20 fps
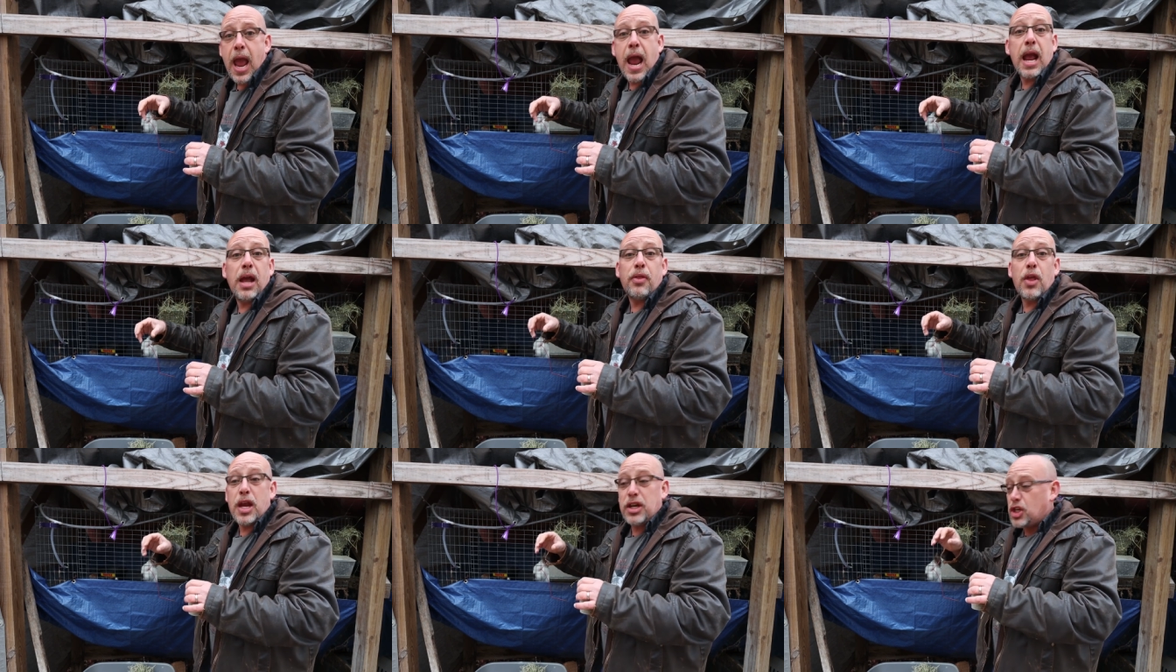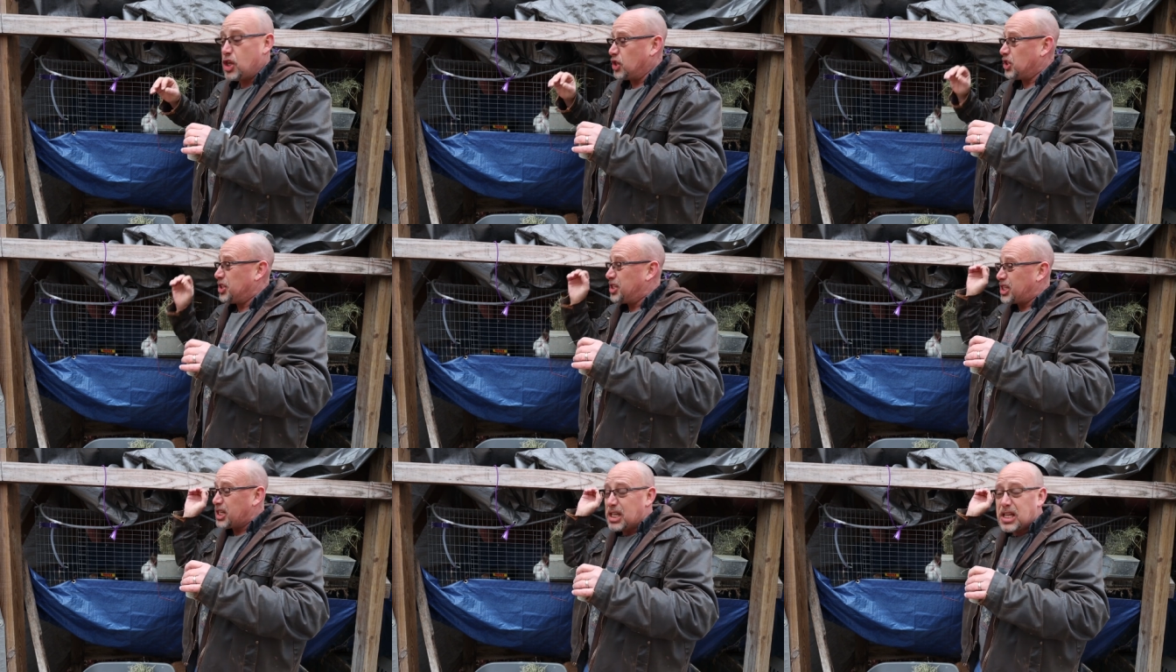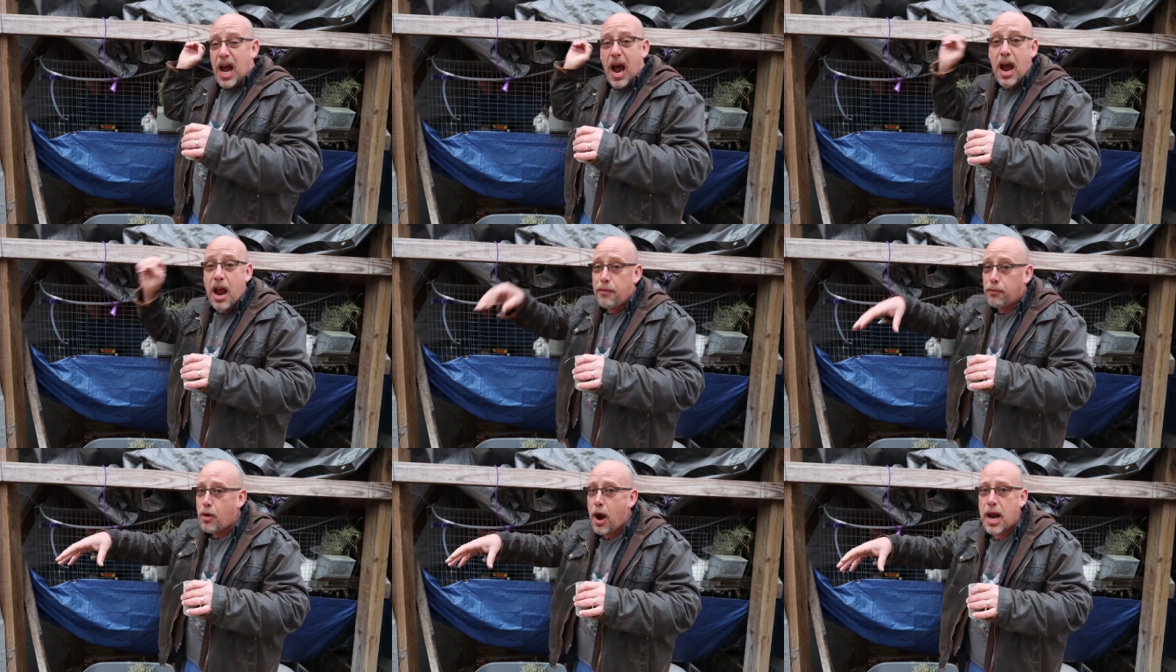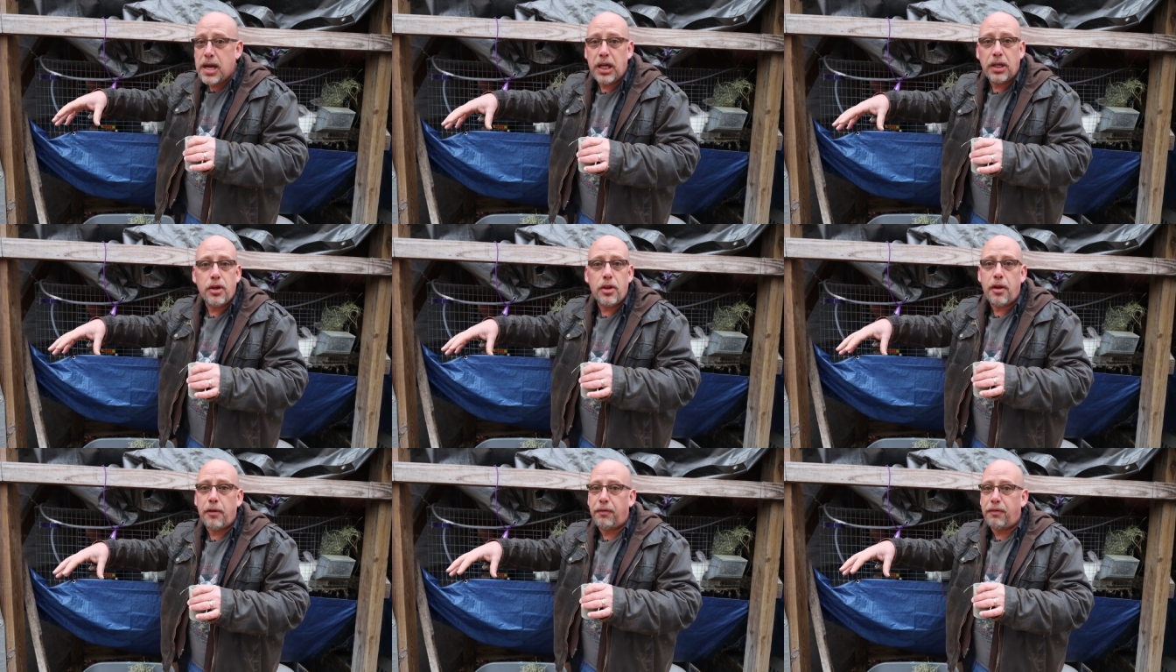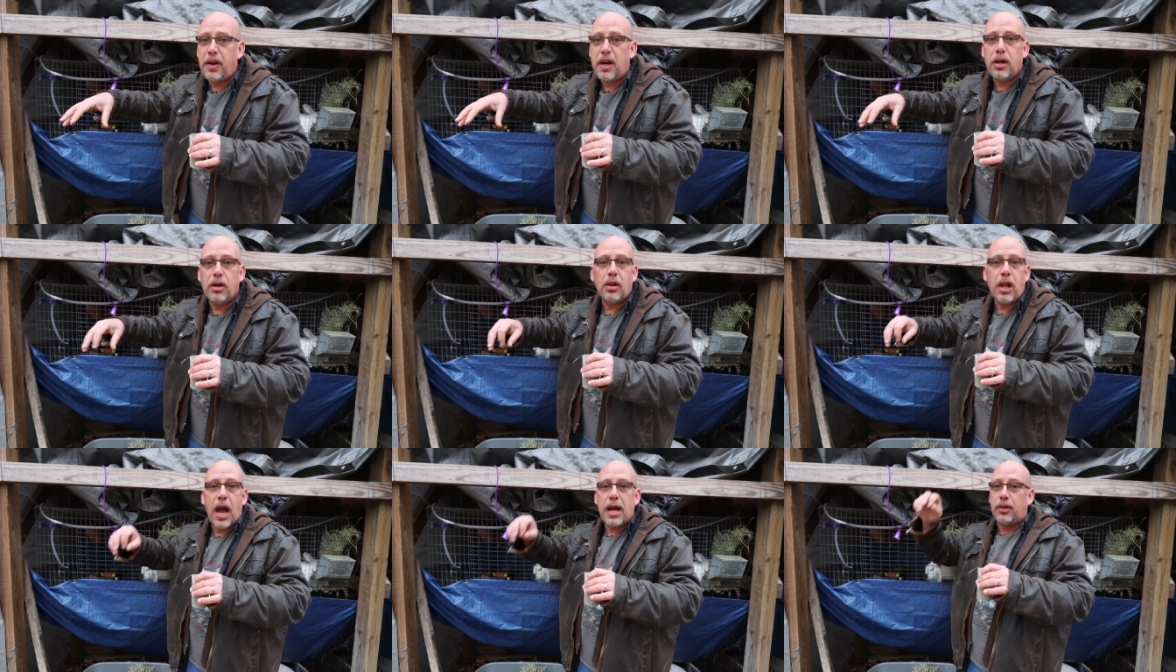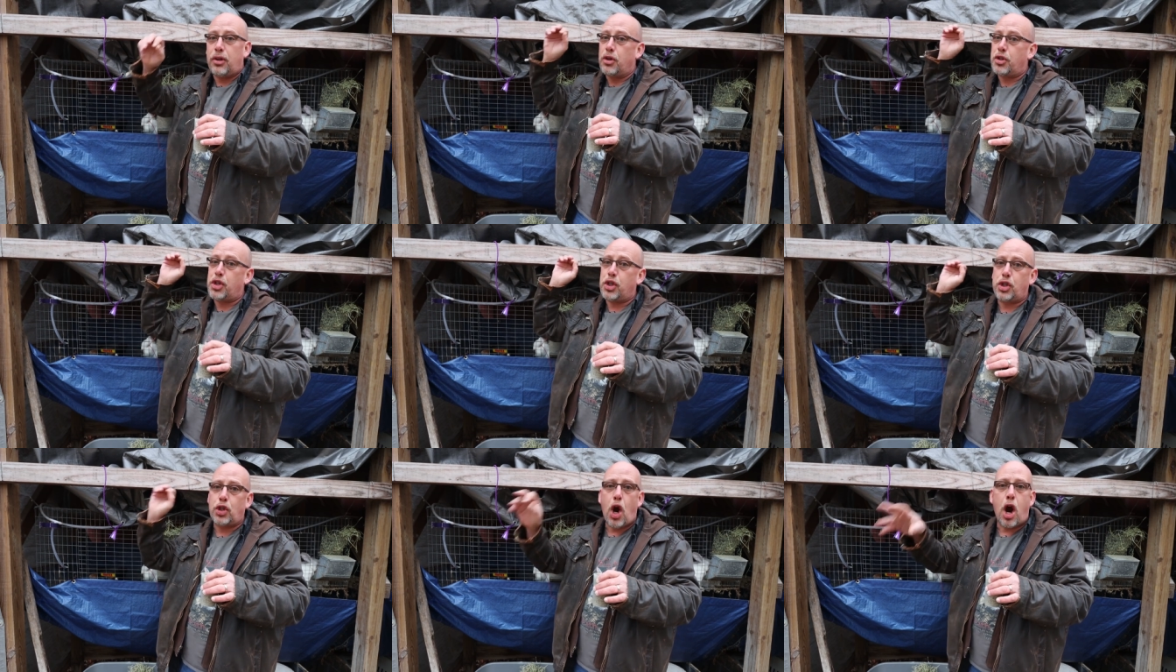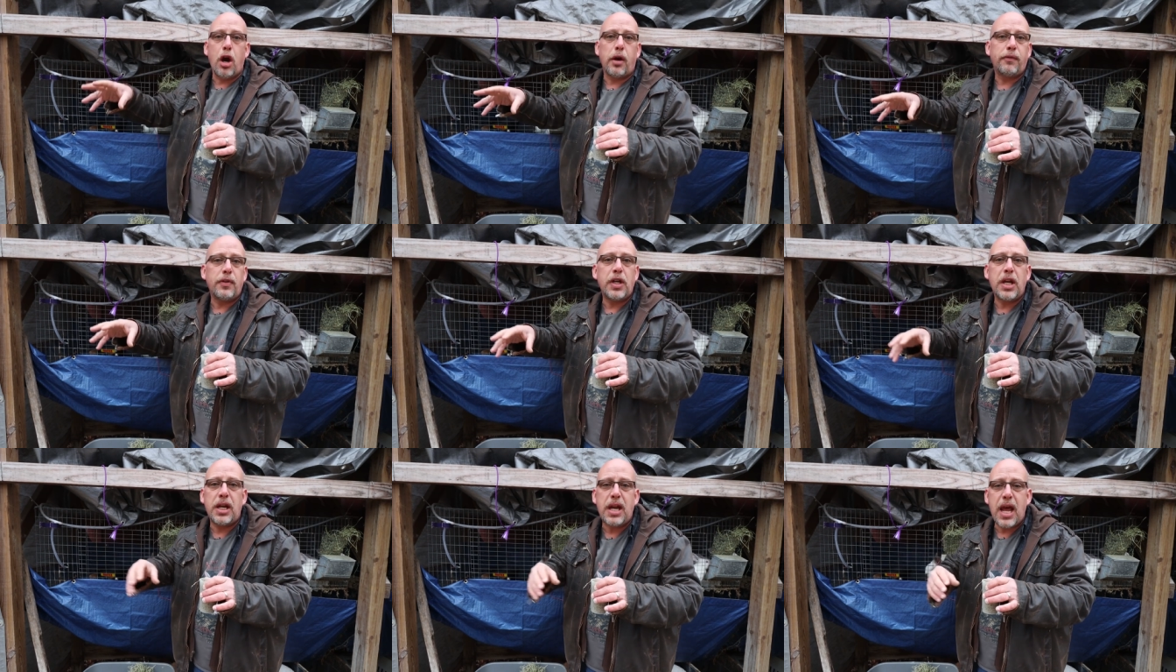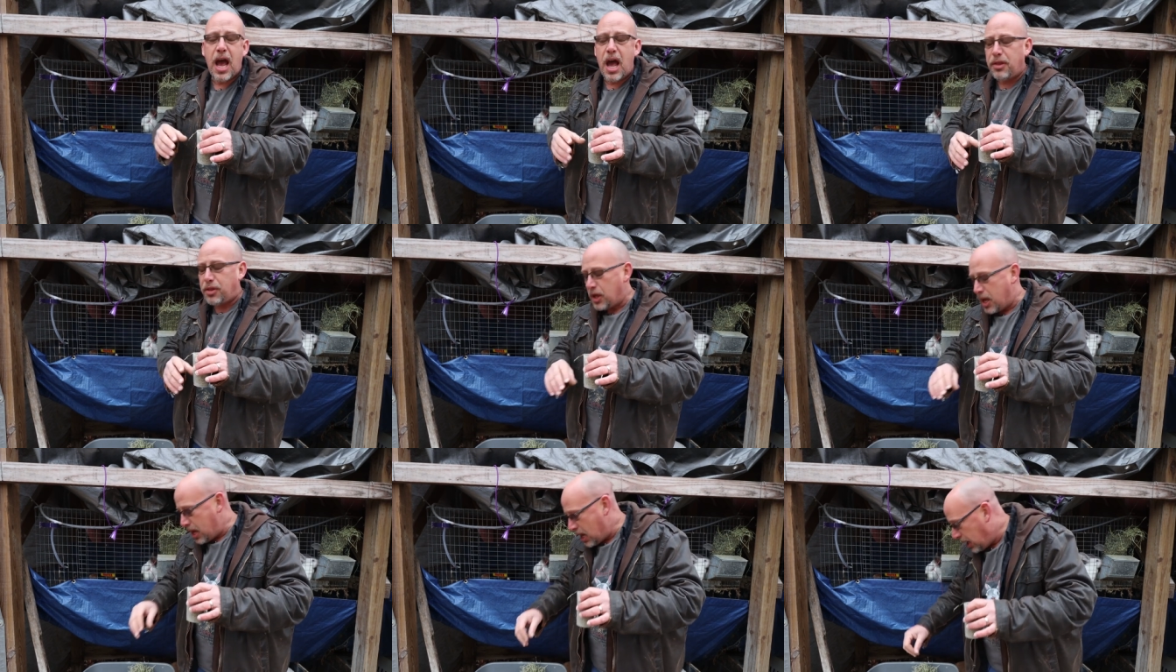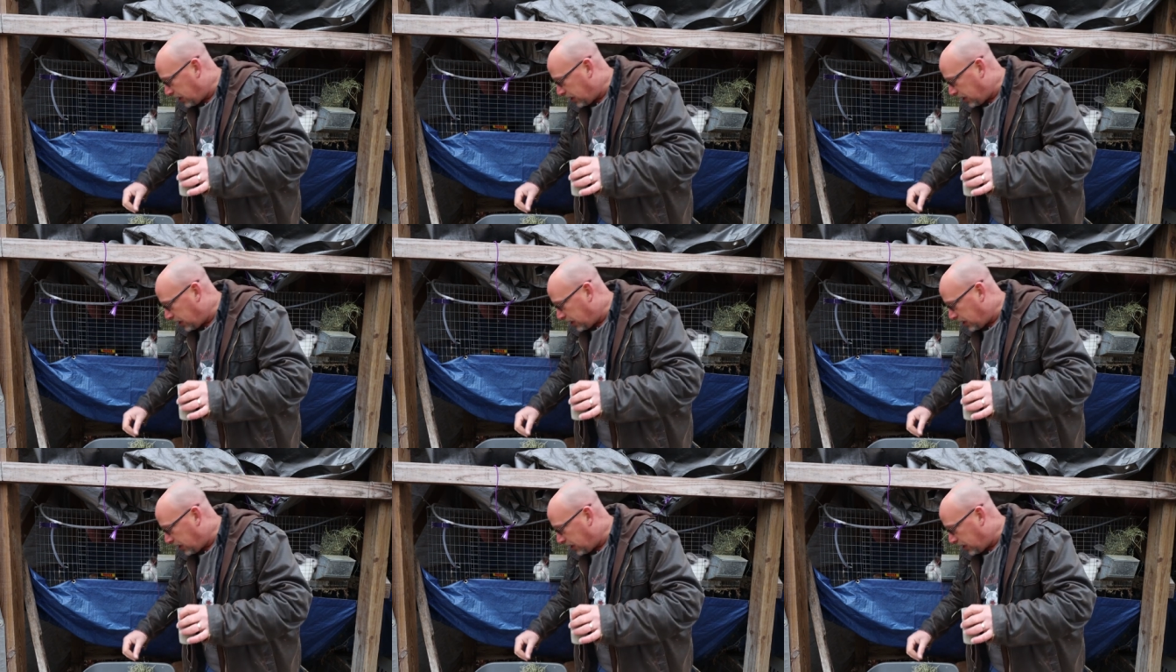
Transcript: and they just dive right into their feeder like they're starving to death,